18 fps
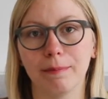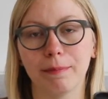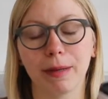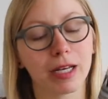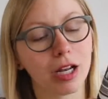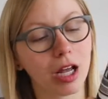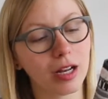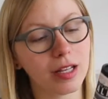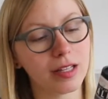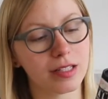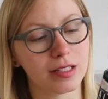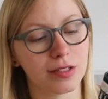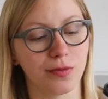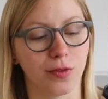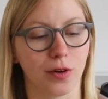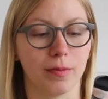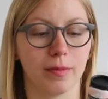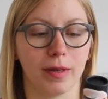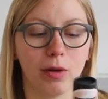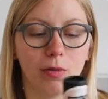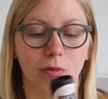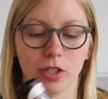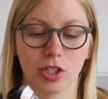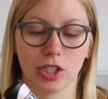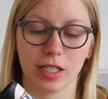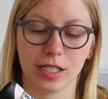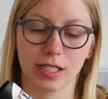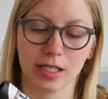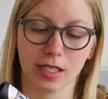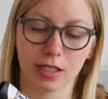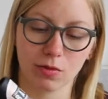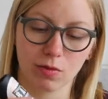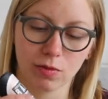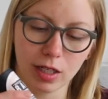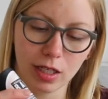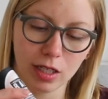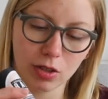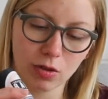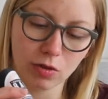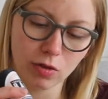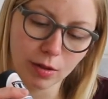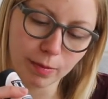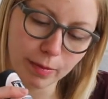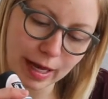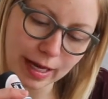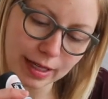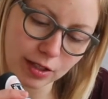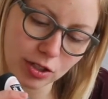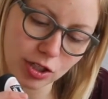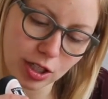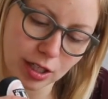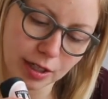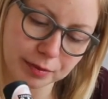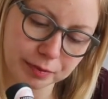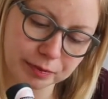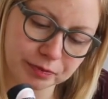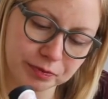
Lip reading: but not in this format, which is this really cool packaging.